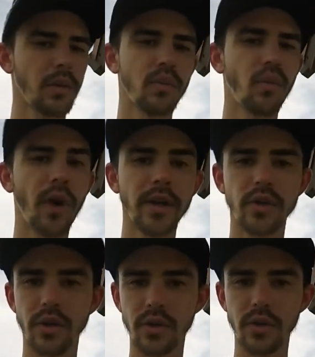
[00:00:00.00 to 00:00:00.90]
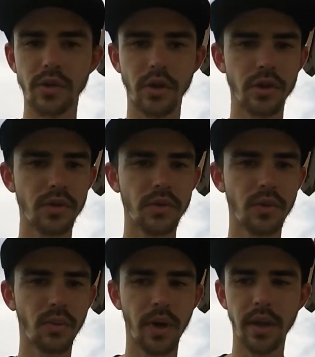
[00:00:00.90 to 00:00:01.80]
white and chartreuse, chartreuse
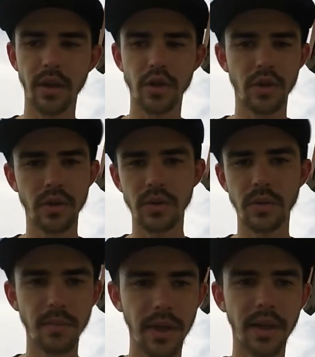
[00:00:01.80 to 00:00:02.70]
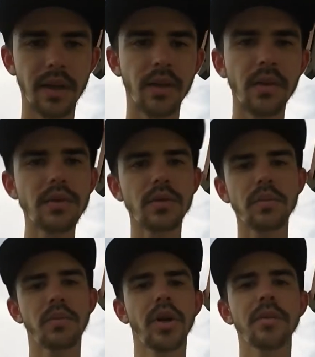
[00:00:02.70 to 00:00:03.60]
and white, the chartreuse and pink. Those are
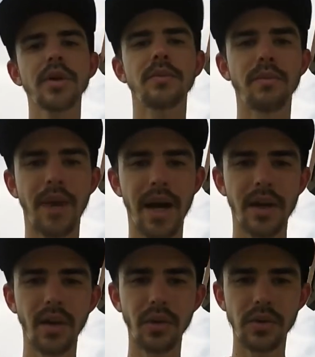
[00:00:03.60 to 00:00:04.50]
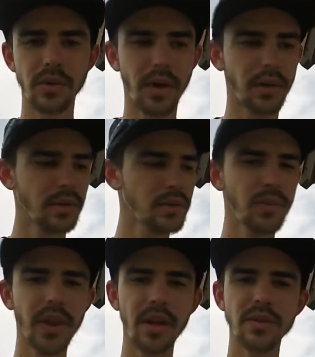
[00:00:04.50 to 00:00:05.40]
pretty much my go-to colors.
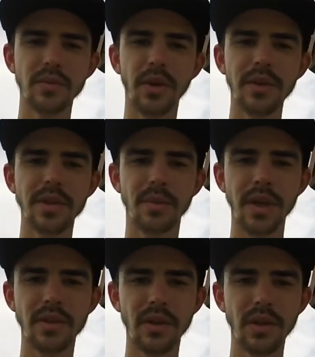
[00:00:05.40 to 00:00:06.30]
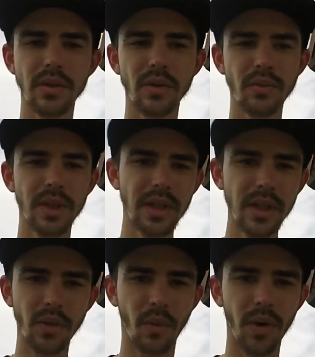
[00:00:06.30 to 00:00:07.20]
With how small these baits are, you don't really need
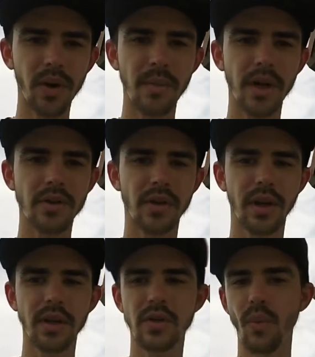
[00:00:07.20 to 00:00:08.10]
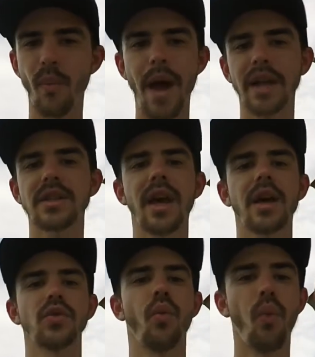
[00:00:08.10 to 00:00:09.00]
to worry about trying to match the
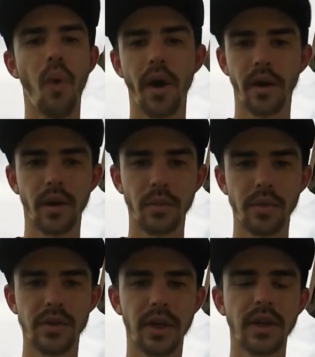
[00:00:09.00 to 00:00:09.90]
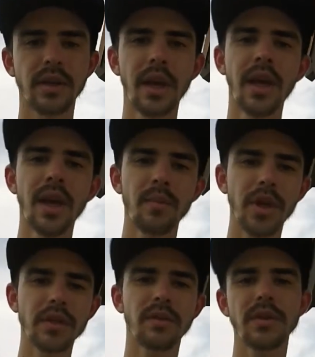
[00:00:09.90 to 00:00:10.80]
hatch 100%.
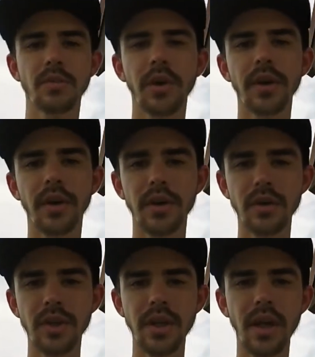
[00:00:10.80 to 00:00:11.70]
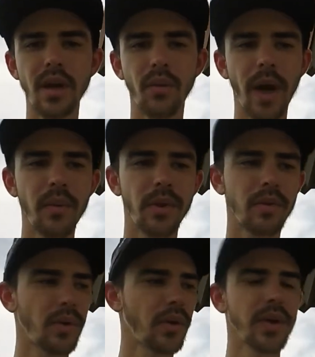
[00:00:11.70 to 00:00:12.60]
Because of how small they are, you can get away with
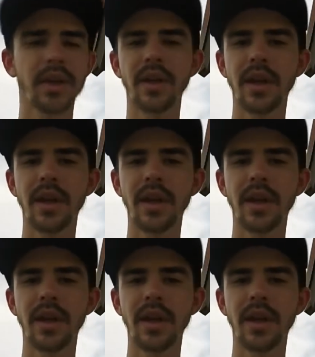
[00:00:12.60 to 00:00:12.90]
throwing